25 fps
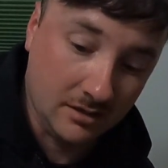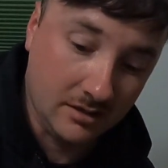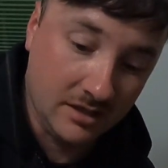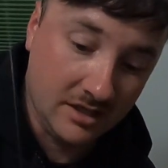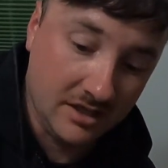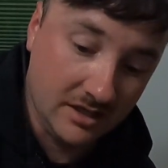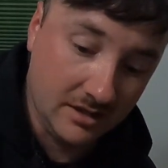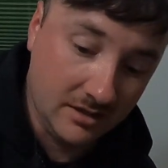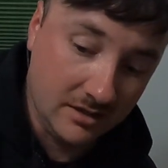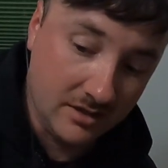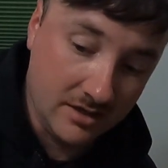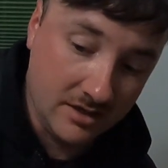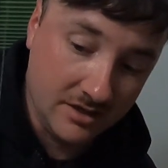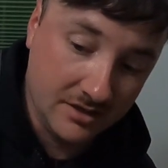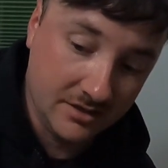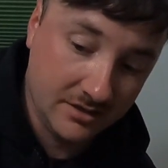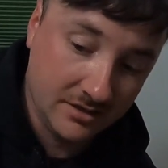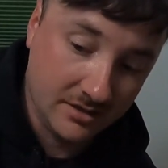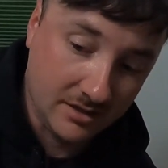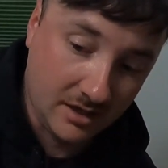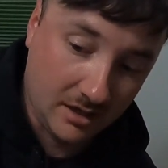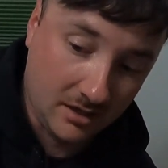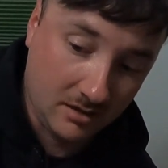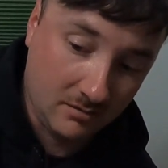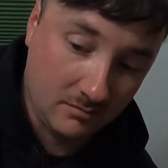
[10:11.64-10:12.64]
did this
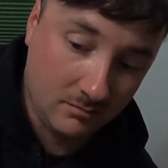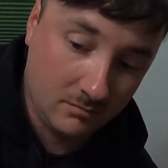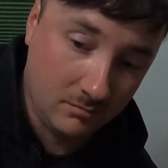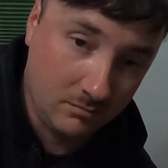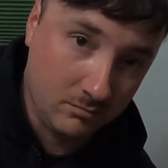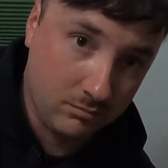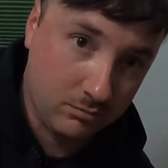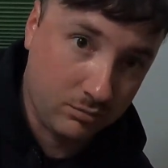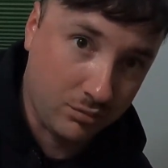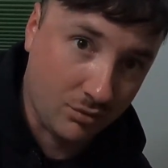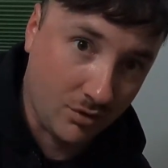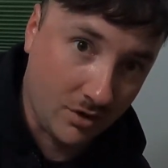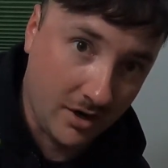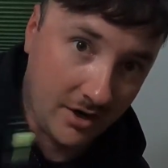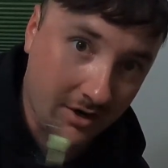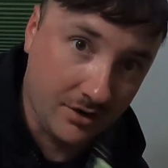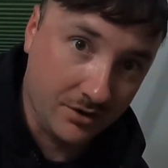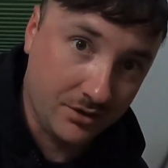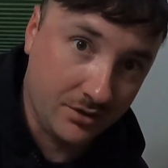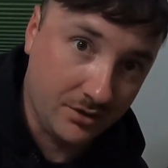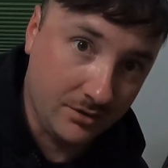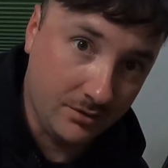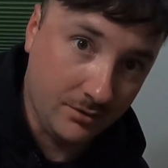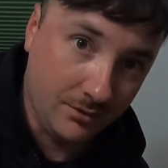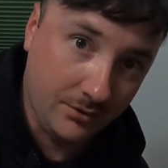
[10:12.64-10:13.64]
setup prior
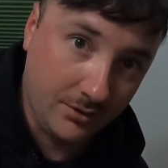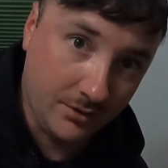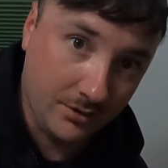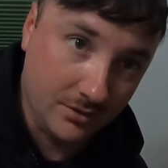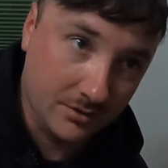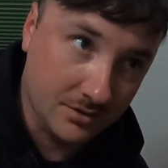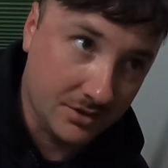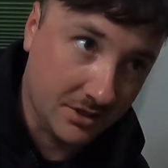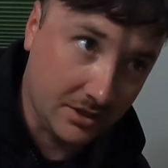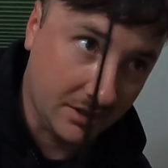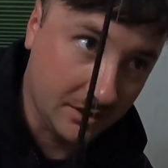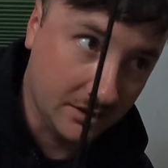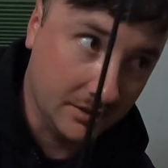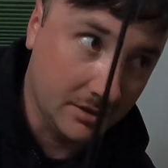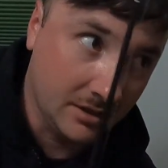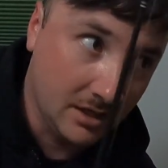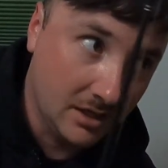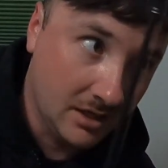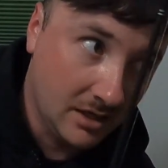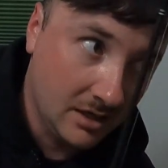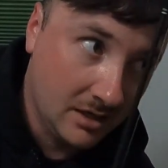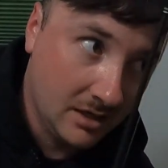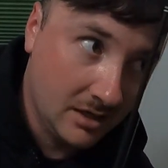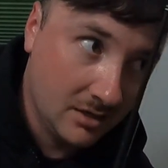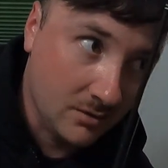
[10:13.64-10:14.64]
to 13
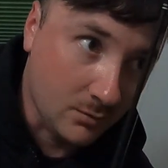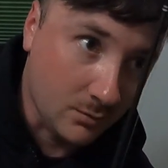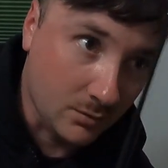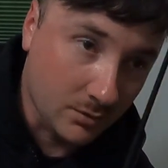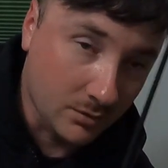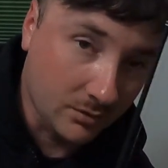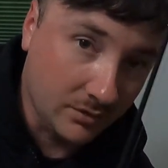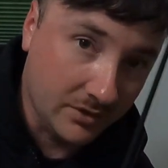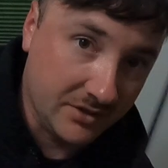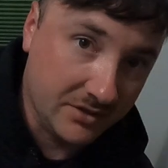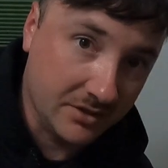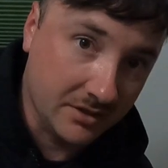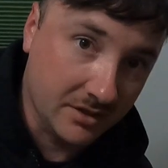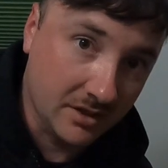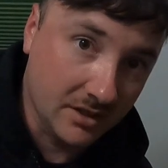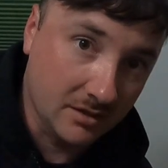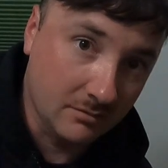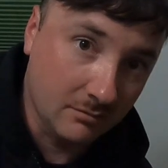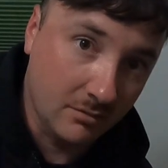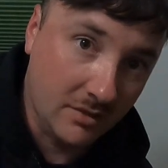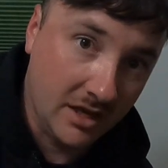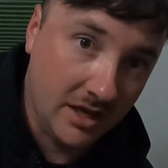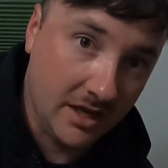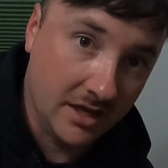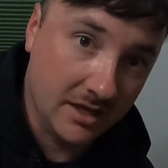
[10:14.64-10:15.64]
releasing
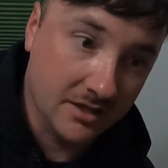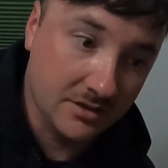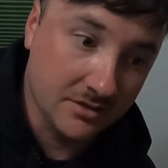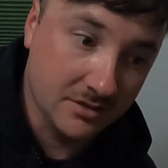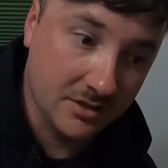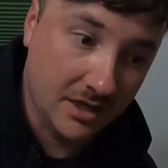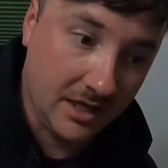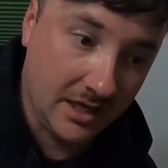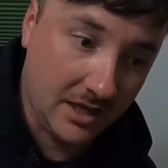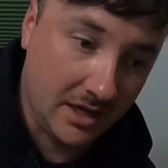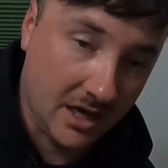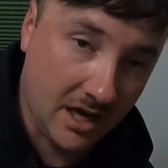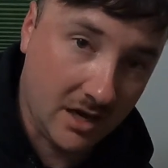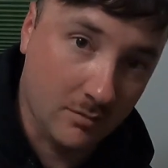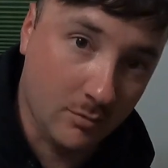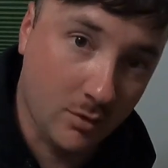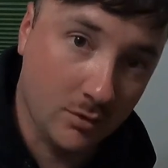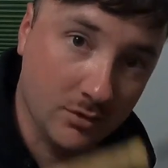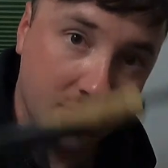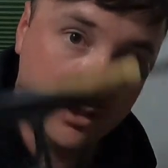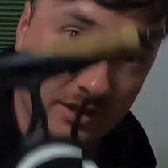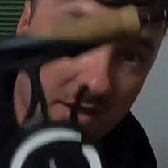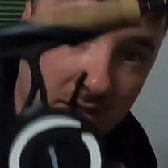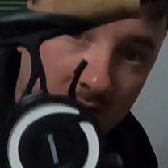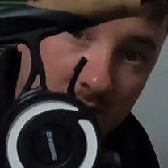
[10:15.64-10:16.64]
them as a
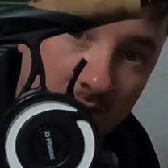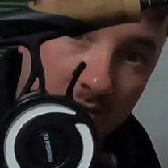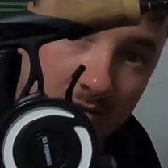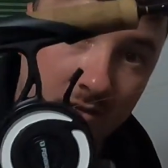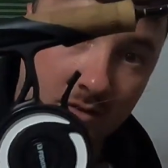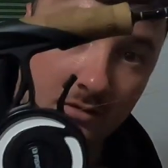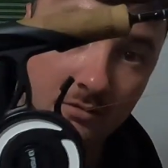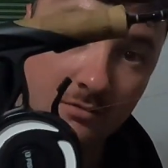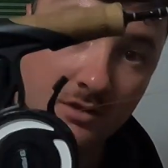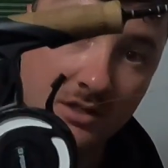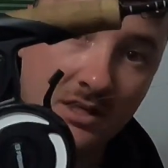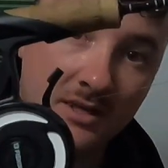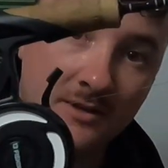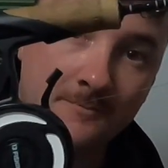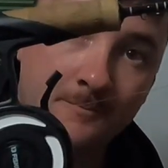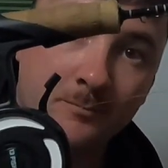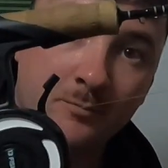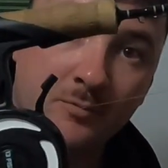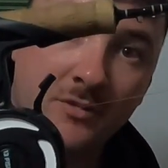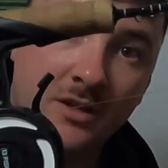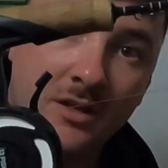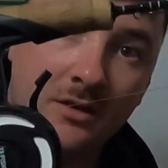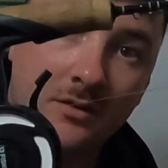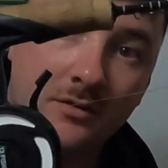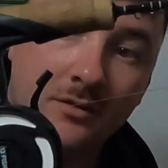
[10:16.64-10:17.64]
combo together. So
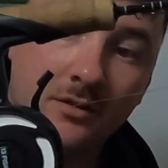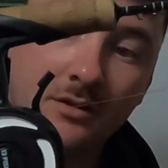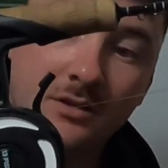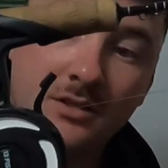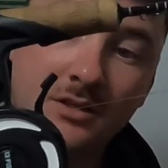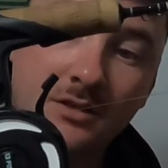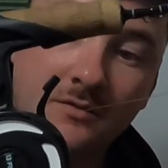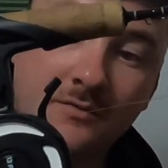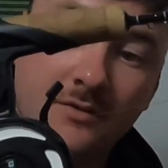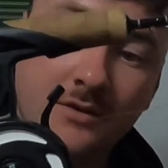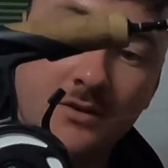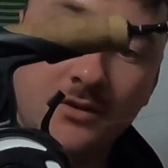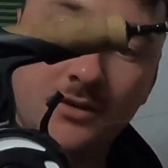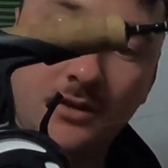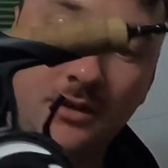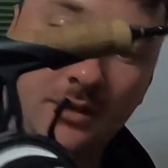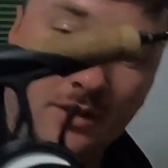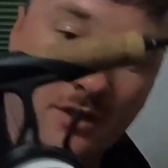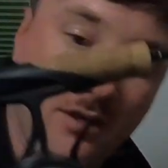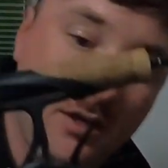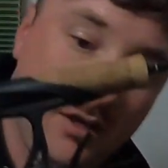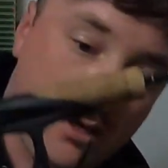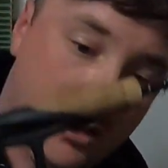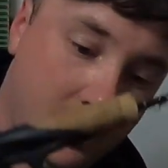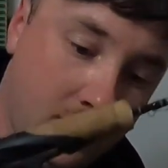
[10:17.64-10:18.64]
13
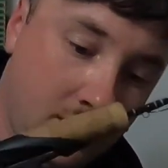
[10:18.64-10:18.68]
fishing,